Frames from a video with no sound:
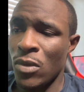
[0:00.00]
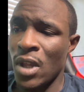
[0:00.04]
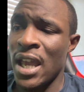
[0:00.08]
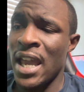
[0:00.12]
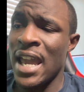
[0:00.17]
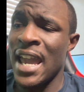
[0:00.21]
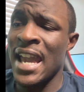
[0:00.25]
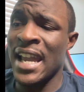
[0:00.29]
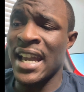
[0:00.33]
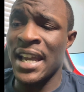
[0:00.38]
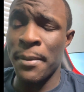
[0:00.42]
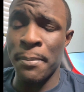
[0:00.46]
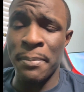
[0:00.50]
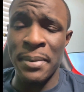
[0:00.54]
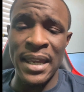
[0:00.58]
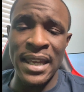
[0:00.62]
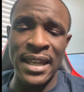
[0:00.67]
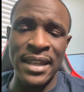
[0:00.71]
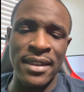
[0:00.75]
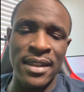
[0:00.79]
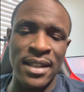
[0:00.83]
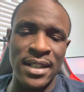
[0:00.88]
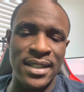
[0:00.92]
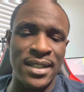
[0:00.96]
it could
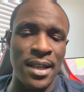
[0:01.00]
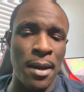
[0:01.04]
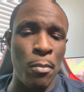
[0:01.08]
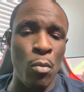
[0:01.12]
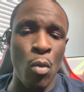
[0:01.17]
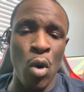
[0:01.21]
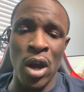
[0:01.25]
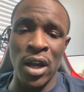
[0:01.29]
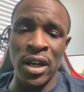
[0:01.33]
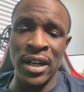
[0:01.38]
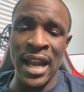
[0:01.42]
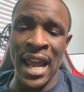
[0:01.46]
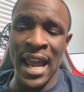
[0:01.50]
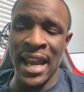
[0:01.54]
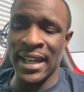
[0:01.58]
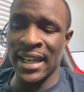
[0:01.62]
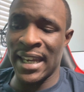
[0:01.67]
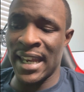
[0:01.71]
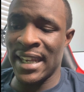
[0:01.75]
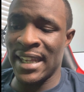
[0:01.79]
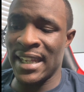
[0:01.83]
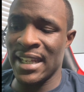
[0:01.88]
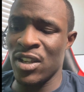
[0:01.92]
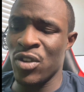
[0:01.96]
be someone that
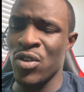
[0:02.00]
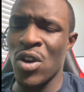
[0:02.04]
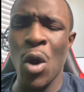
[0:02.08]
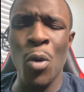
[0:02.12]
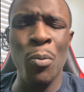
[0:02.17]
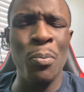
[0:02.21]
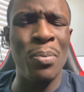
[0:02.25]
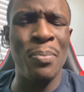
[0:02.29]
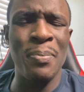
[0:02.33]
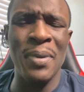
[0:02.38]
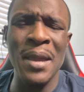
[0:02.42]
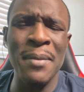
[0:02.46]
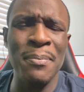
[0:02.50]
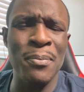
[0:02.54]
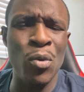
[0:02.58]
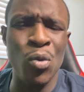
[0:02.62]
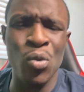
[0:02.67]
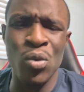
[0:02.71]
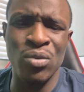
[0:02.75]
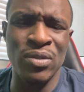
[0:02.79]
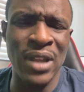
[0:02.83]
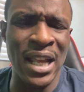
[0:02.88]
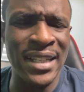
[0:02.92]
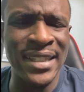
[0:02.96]
you know
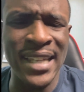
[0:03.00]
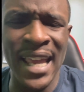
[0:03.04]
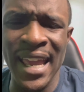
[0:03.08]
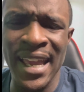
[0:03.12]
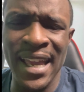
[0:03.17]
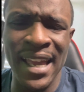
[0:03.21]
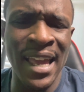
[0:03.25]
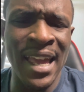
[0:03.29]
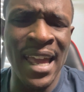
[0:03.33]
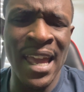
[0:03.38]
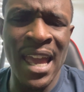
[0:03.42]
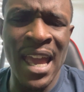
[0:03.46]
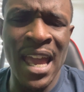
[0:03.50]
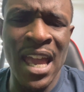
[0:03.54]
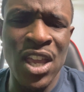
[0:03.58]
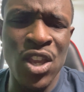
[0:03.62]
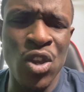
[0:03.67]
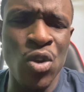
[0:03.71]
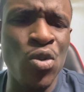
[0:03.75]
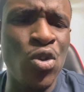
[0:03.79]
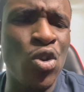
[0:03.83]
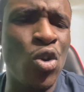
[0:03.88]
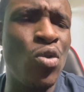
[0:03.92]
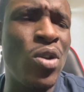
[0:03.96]
people they take
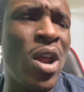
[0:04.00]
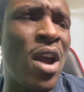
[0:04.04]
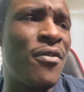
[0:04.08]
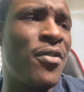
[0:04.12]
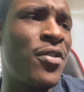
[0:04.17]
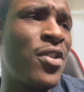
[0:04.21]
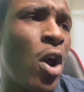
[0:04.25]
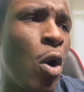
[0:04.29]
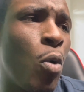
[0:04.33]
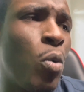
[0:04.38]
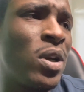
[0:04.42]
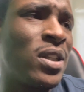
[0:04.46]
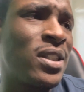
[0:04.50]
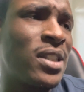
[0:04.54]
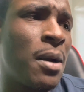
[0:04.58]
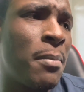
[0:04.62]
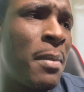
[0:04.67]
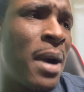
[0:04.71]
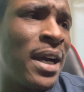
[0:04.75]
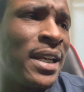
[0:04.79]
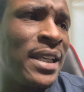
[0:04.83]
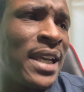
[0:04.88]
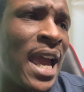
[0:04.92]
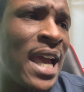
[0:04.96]
you you never know what
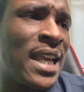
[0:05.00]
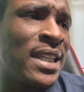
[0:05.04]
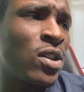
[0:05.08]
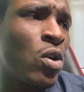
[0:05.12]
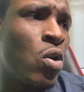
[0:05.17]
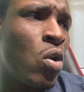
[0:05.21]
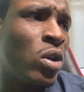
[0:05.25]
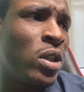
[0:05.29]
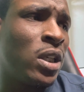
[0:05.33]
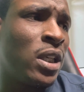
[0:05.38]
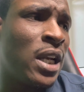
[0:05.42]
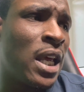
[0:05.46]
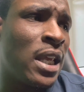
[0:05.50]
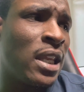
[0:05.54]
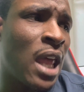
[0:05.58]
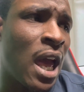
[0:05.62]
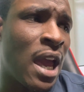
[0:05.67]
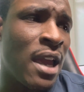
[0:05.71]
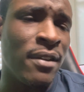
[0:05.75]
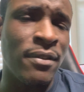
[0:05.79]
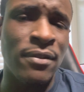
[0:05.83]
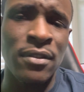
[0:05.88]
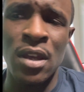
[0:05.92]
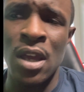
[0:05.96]
somebody has going in their
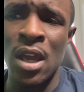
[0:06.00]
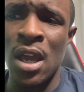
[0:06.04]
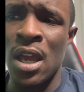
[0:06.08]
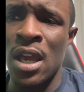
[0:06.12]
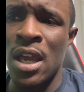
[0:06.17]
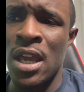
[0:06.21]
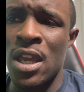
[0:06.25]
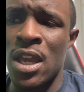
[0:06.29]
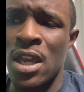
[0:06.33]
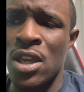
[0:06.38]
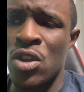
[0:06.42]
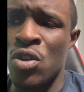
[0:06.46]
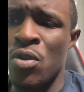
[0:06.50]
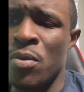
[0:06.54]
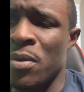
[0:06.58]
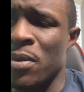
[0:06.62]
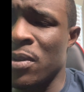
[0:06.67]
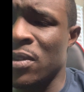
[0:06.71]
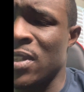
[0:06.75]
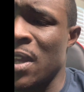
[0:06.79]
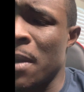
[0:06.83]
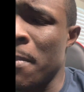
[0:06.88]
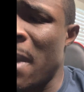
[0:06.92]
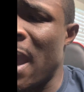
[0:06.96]
life you
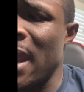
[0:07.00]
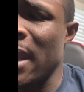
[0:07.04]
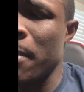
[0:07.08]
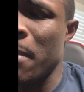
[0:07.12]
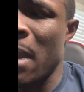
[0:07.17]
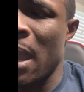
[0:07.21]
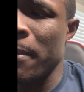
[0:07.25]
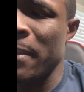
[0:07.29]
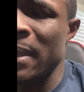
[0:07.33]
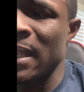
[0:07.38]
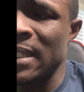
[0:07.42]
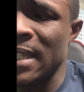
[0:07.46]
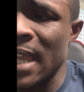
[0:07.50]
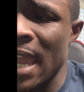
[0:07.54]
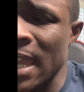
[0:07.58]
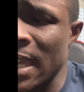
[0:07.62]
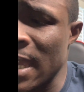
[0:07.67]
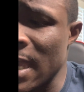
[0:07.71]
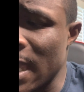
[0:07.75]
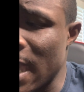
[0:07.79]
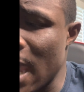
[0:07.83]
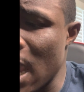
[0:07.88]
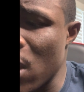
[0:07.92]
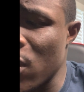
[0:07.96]
somebody might be
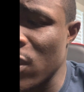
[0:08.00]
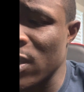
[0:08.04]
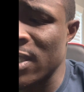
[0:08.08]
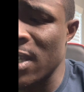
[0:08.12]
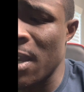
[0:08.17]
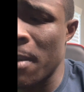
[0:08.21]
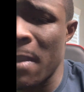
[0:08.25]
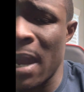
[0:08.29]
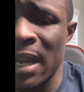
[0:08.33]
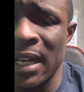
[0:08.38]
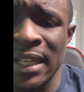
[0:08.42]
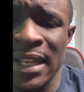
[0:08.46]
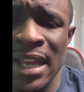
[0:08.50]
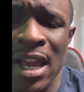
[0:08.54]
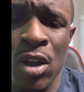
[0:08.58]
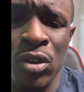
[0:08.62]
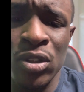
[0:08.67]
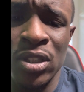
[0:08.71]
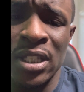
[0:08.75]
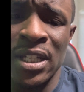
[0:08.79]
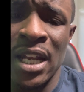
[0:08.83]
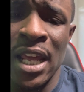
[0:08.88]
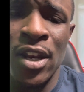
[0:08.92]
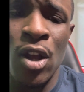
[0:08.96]
taking care of somebody
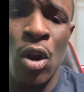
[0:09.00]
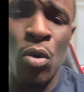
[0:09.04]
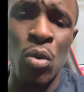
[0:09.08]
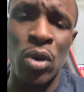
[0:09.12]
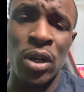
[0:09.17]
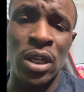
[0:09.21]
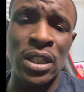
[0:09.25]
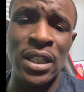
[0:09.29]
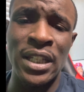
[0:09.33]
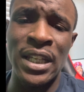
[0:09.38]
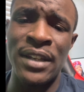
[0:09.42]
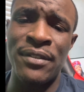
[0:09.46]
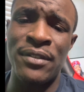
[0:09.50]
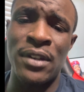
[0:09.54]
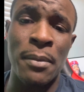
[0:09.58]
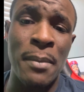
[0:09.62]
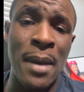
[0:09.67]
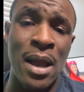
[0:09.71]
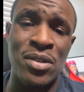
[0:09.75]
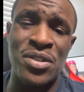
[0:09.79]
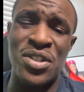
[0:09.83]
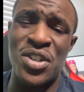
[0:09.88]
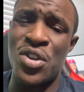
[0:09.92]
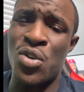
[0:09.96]
else and they don't want to leave them
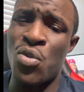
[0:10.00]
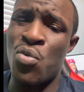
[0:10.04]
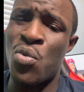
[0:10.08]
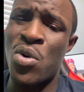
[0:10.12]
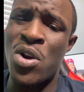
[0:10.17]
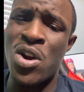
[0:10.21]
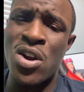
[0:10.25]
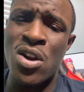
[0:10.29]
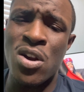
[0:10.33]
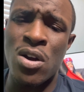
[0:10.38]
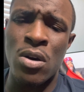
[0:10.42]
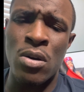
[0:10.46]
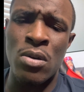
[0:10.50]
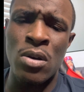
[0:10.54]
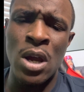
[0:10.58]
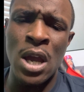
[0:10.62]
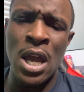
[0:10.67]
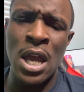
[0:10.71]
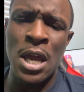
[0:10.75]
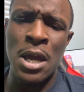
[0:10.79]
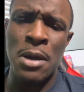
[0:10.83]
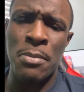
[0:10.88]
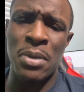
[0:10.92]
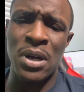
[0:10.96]
out to the world
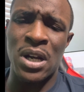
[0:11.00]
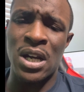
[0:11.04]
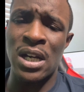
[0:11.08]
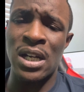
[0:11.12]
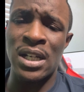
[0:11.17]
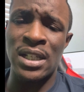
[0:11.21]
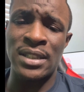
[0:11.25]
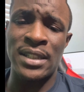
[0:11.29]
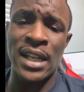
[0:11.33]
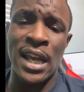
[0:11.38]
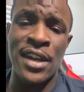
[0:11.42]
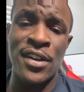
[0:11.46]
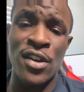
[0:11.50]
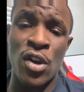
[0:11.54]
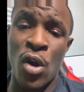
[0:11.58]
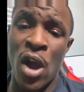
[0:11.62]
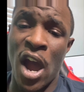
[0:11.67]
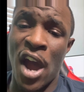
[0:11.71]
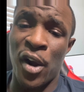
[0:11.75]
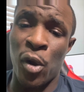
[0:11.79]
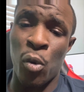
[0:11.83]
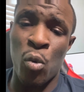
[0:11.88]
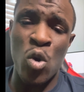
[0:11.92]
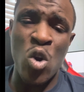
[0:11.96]
because they know
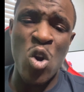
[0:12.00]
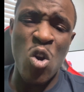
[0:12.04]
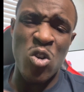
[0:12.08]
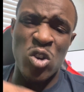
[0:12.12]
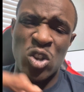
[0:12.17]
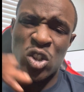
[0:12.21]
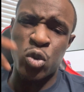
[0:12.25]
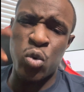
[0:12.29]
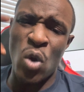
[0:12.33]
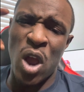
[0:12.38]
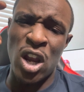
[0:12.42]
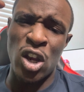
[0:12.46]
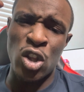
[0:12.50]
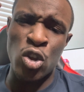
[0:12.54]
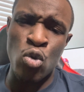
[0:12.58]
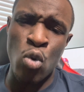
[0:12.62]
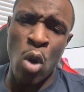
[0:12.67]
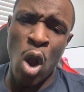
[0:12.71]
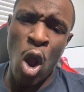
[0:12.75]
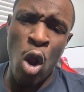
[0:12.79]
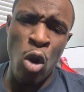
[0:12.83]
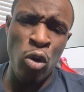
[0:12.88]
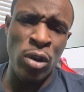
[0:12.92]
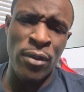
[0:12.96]
how the world will swallow you
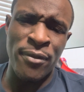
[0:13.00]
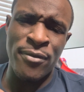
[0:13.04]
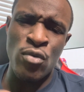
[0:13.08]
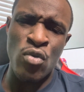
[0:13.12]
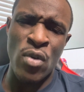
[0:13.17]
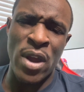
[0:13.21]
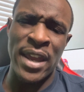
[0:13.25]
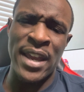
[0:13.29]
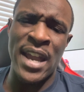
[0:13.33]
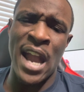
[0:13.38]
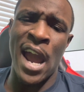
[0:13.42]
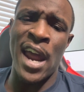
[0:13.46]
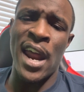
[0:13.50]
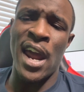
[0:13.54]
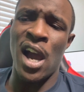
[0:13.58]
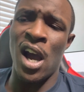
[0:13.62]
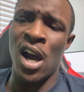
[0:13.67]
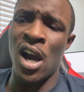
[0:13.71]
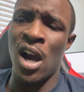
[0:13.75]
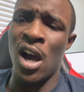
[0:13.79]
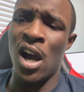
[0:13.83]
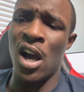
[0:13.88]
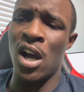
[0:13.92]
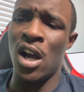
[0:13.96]
whole if you ain't got
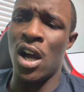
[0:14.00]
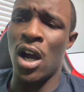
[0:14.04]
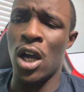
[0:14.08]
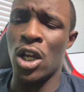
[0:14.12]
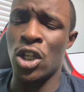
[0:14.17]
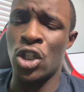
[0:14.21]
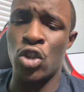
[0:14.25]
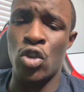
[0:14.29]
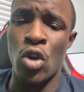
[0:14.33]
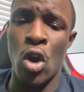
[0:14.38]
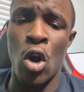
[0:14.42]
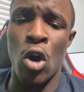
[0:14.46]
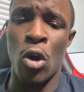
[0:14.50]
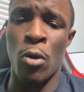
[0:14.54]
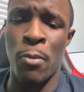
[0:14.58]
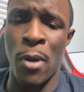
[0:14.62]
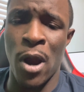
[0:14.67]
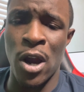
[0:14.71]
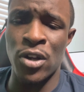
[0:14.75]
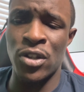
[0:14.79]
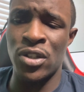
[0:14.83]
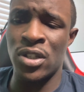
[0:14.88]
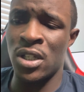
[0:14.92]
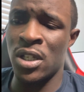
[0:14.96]
a, a strong
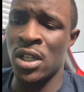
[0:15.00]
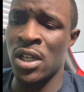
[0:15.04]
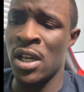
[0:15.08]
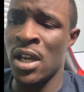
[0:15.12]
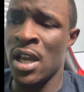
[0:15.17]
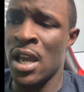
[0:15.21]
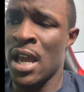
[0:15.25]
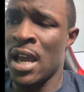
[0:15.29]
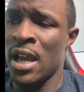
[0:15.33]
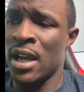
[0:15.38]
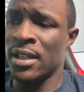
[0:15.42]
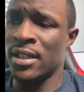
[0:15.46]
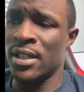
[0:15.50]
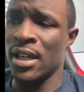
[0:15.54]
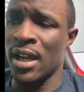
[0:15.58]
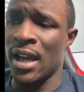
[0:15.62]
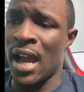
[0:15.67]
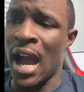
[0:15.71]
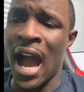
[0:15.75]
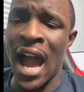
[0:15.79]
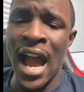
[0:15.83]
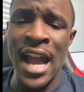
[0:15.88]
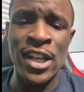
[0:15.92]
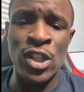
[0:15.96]
person to
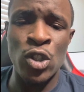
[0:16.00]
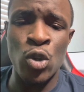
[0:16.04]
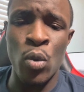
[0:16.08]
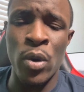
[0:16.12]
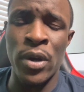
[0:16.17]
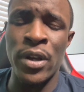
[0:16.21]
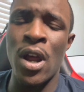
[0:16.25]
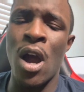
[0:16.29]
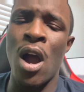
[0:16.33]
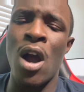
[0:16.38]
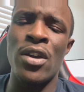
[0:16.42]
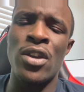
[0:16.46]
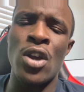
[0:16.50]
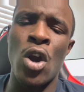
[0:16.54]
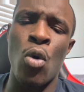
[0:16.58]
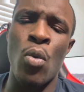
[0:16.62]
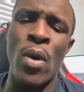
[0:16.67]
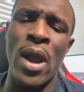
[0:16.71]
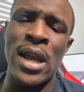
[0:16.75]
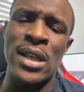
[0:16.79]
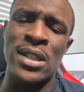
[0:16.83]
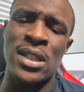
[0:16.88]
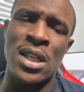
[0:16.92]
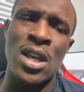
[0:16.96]
guide you in all your
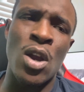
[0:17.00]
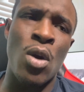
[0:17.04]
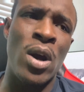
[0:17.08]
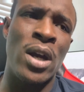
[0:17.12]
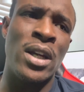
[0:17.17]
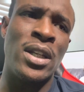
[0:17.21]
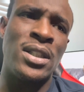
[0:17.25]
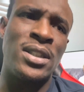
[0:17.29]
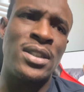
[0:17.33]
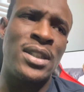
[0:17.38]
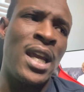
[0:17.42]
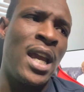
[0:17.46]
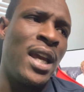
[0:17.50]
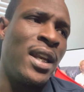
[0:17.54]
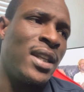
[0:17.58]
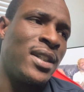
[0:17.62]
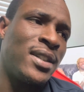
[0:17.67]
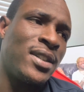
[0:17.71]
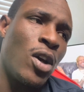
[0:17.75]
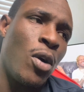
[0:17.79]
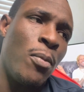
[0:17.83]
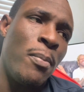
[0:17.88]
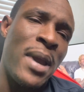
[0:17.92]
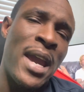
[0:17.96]
ways and your understanding.
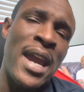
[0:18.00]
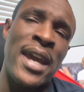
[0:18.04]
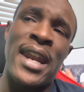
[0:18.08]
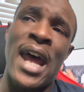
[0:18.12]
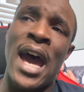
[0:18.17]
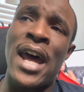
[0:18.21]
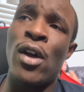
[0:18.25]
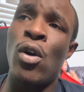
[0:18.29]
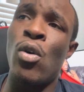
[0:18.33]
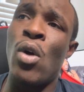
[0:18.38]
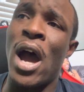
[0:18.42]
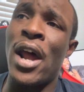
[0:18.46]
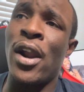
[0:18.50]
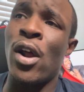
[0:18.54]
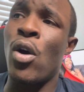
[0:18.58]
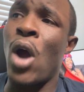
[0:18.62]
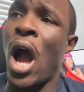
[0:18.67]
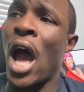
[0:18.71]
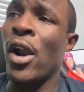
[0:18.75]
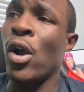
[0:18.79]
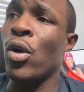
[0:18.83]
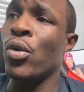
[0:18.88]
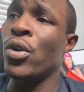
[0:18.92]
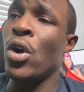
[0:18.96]
So man, I don't I don't
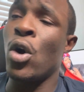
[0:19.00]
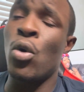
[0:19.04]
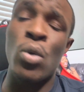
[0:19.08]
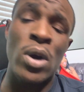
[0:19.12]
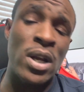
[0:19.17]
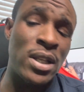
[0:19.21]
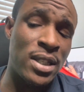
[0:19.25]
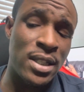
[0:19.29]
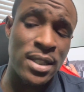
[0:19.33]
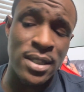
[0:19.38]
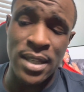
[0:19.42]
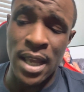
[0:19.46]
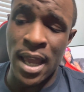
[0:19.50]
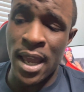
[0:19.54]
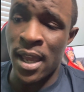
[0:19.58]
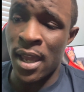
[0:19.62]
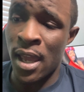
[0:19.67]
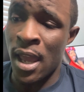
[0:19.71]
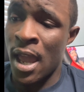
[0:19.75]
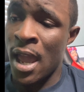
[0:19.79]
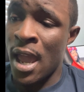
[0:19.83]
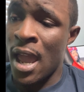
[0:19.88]
I don't know what to say.